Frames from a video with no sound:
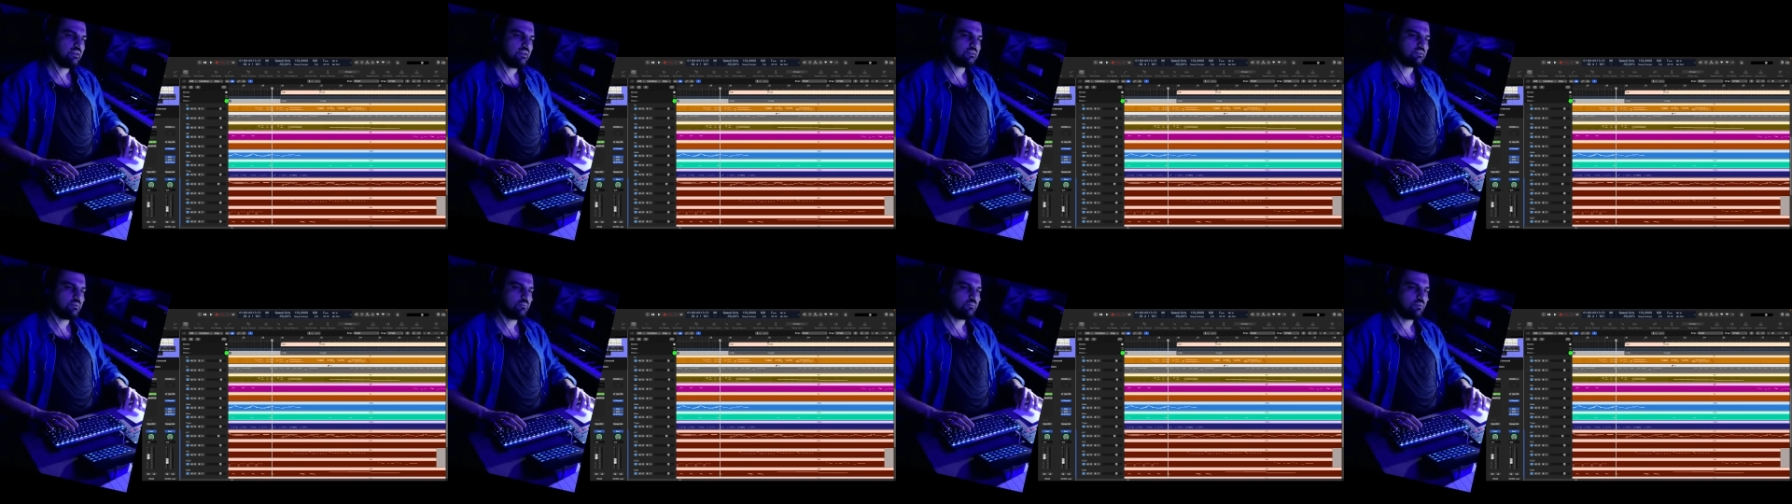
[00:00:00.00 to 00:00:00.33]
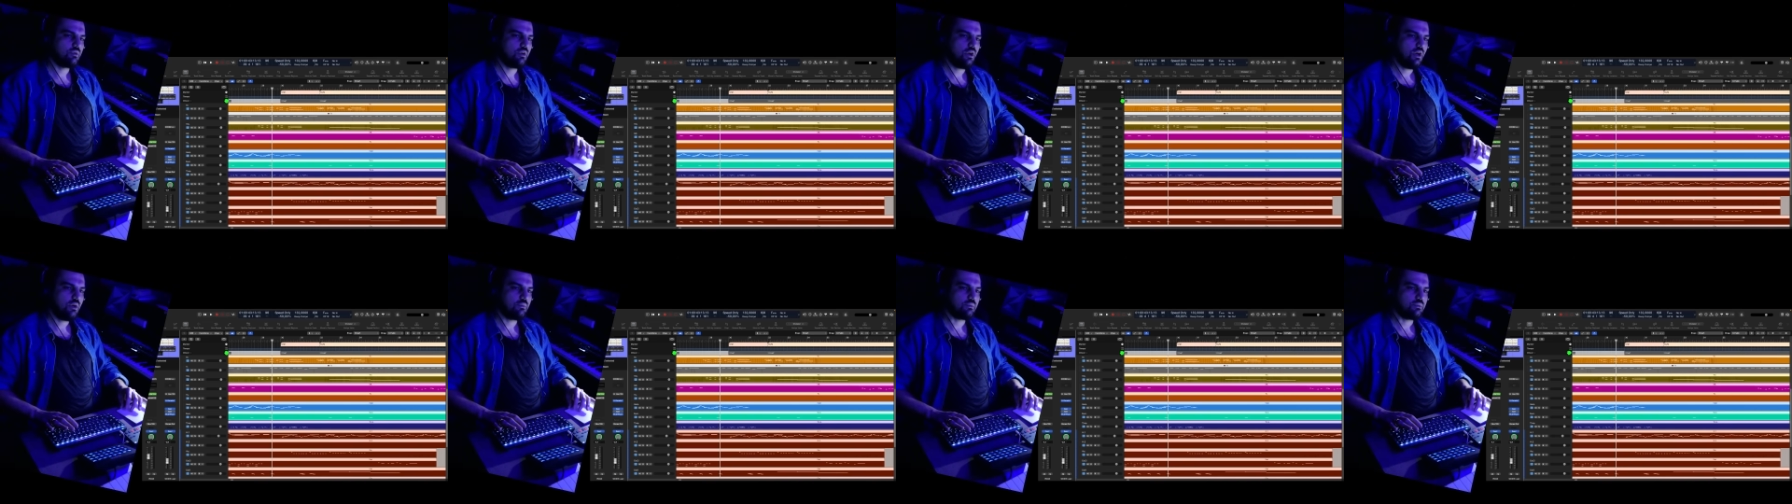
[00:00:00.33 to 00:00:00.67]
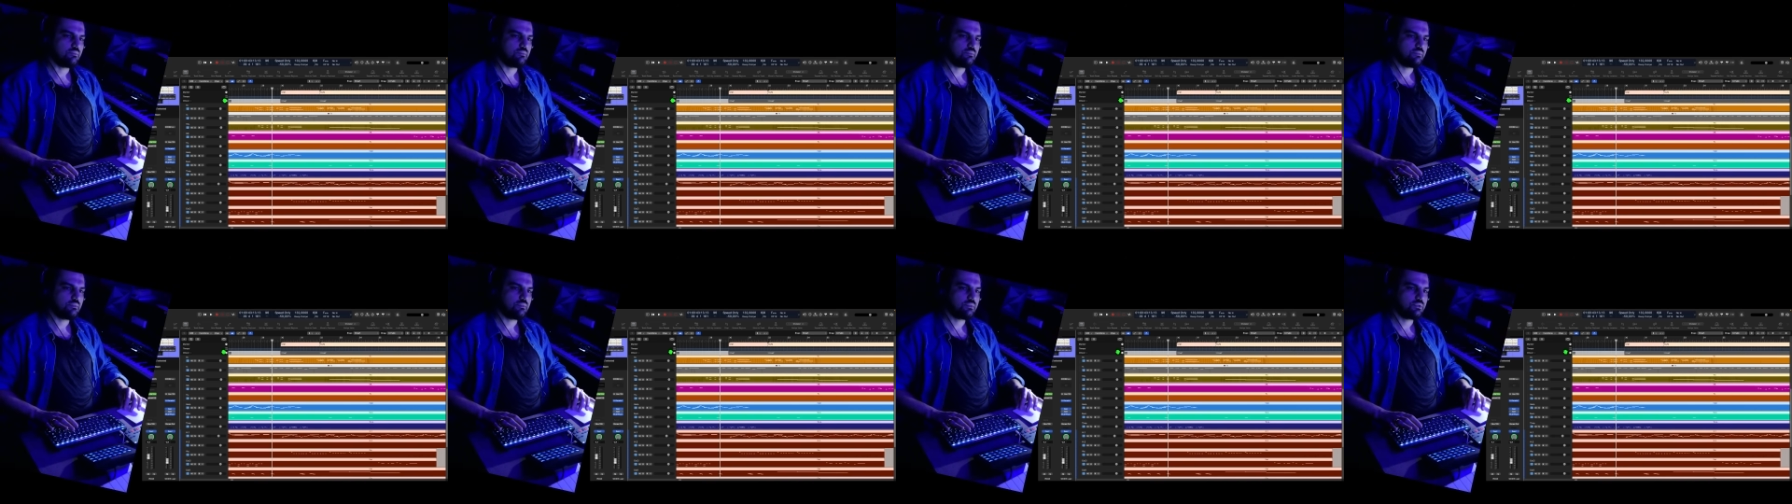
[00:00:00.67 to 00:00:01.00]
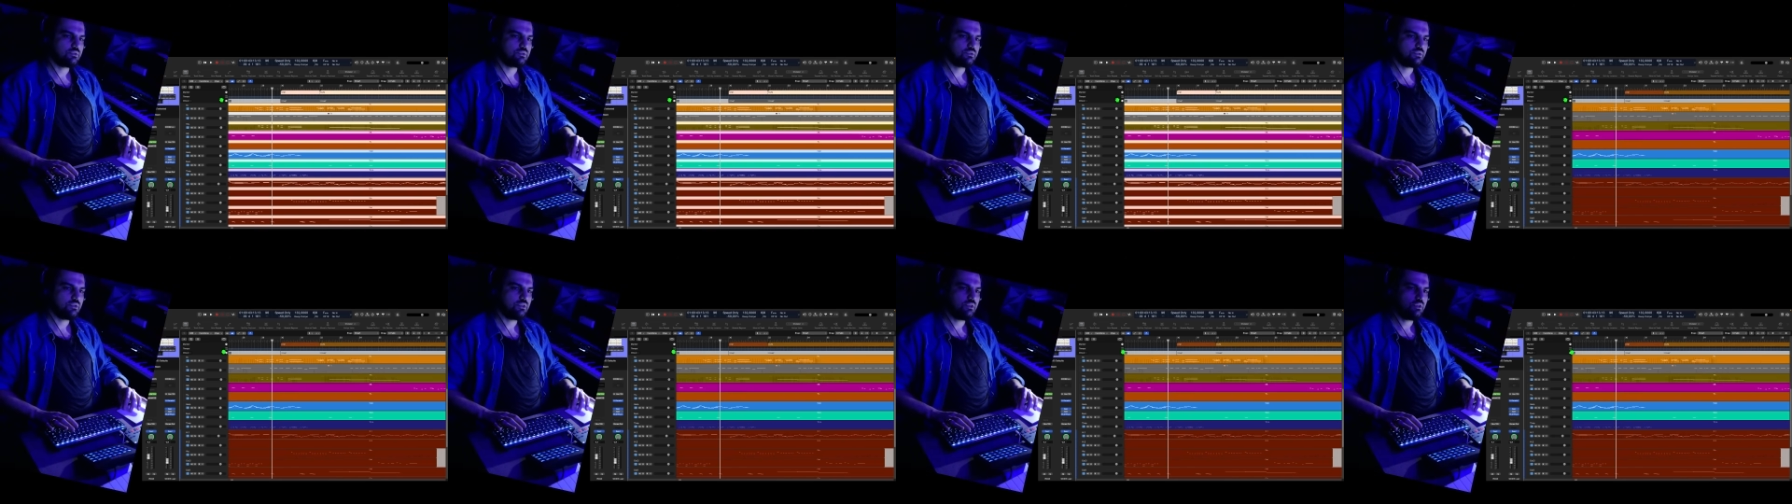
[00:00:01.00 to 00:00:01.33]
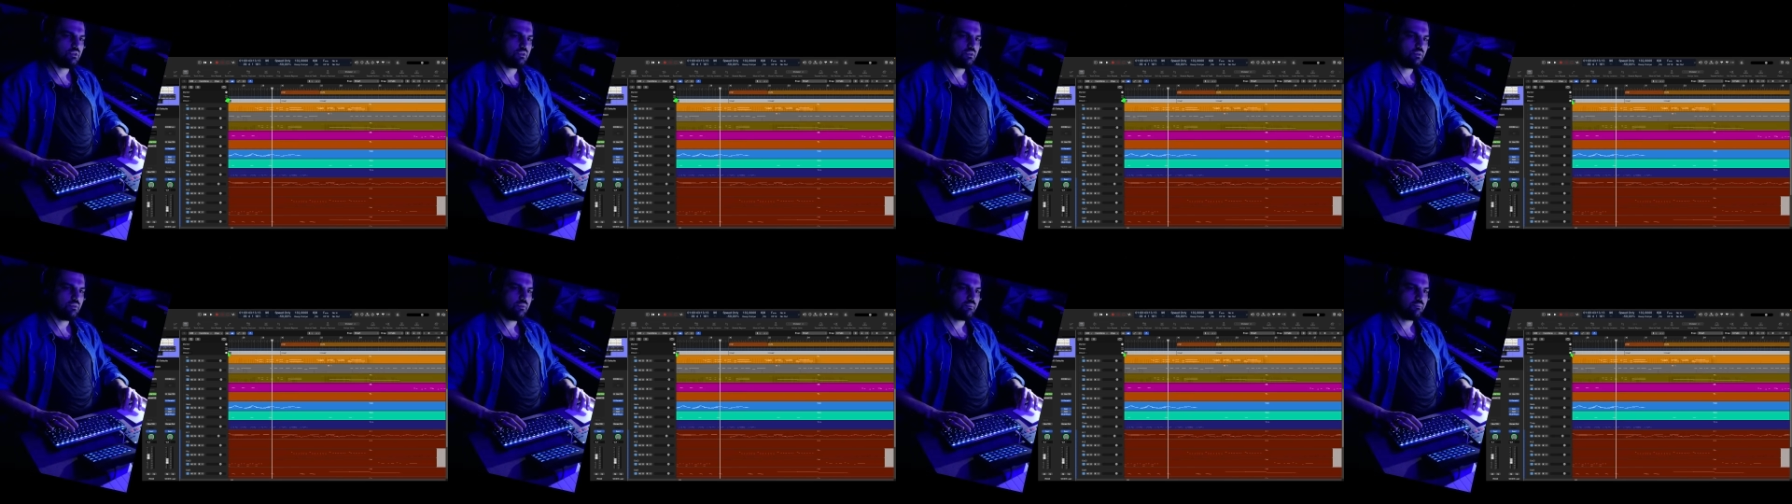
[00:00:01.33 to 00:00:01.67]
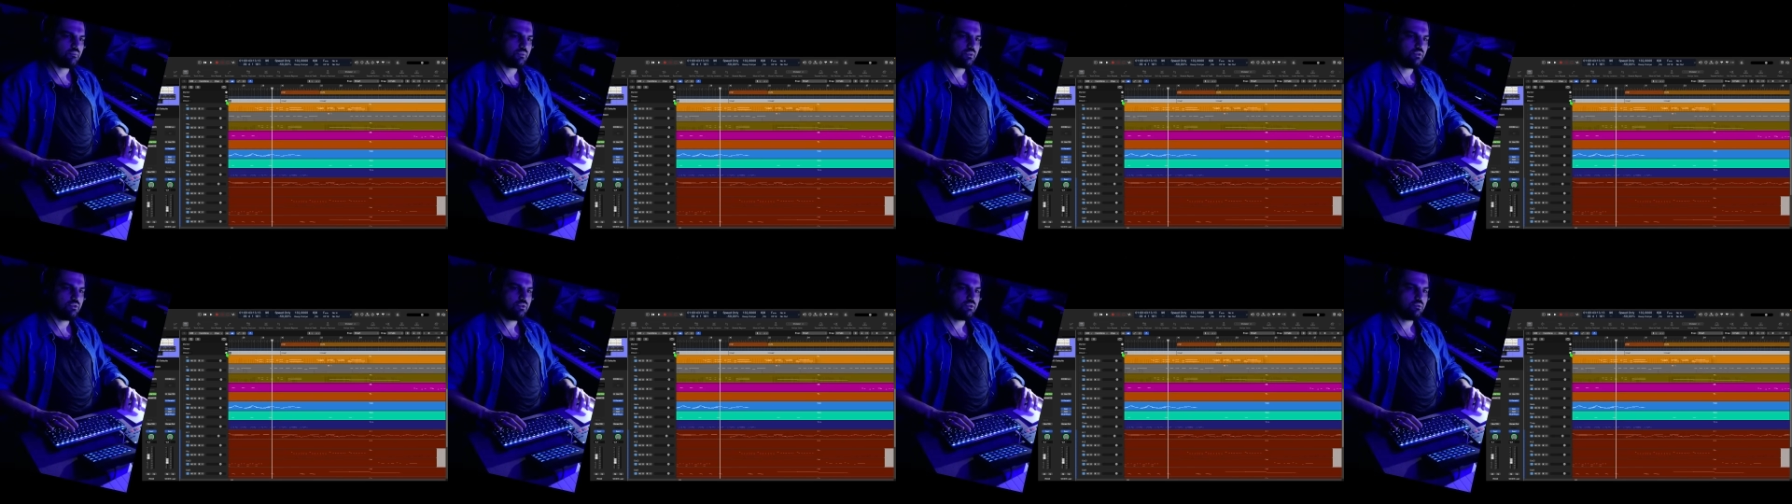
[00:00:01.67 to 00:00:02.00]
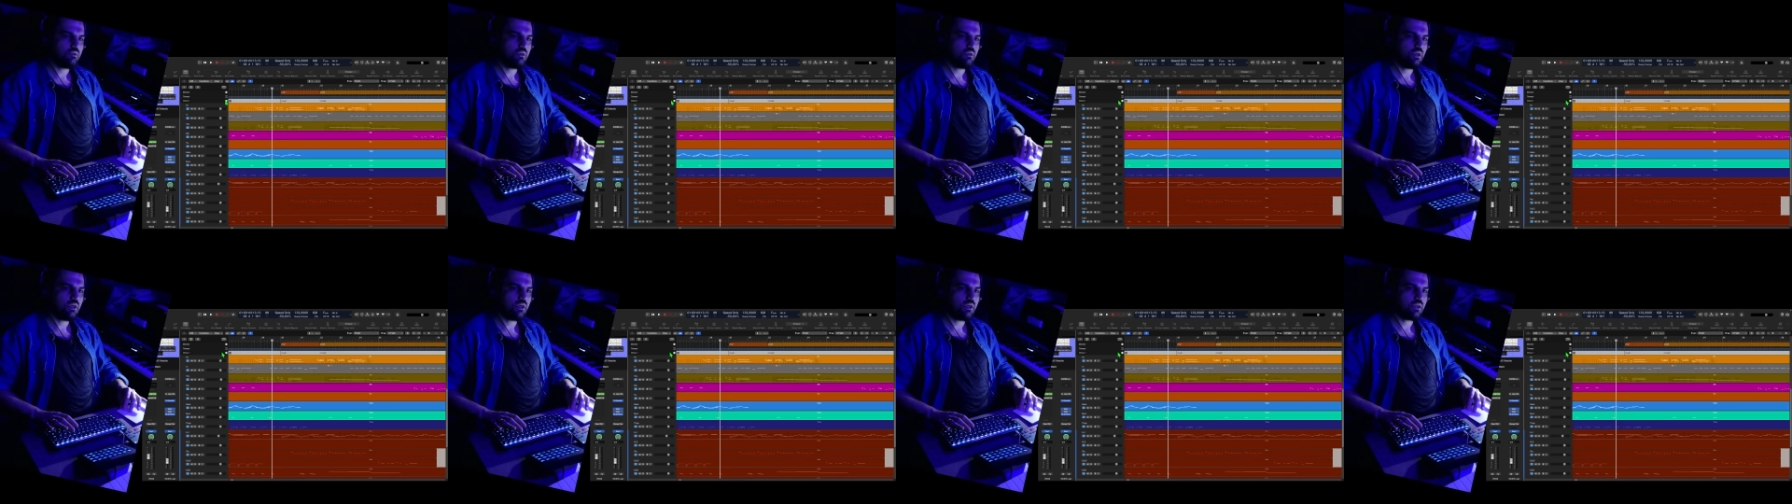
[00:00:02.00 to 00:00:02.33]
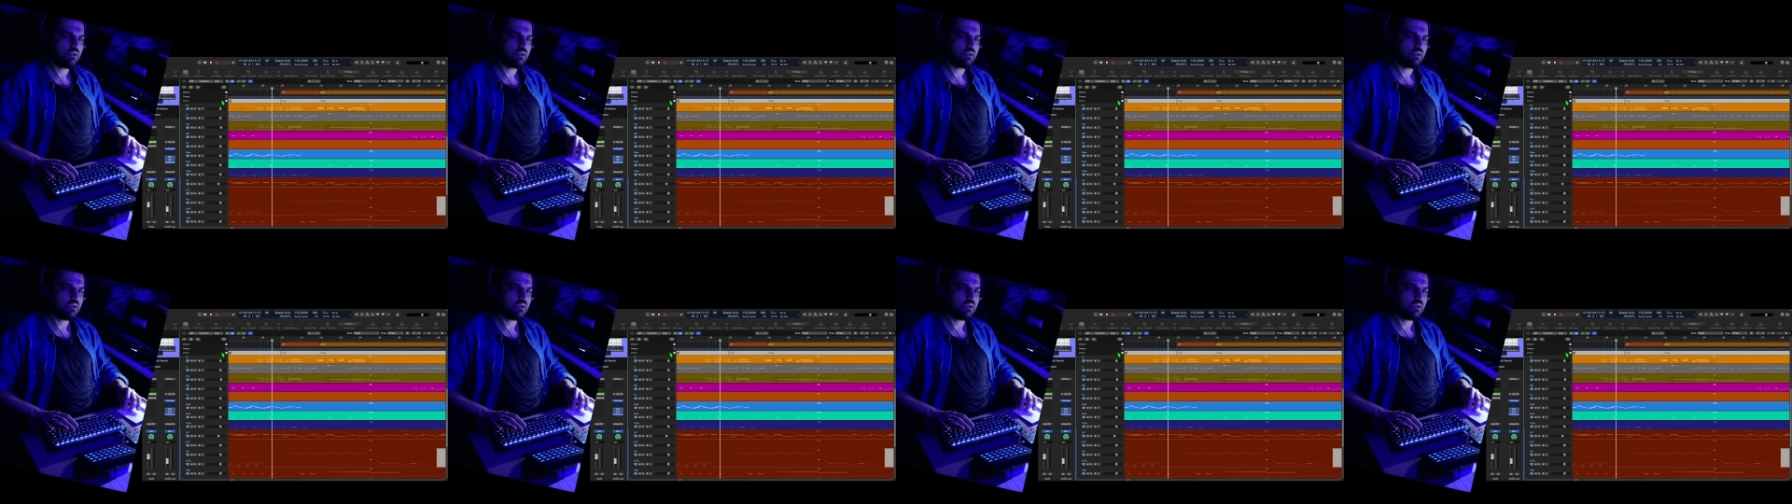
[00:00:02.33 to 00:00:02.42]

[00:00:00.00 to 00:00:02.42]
a problem. So you are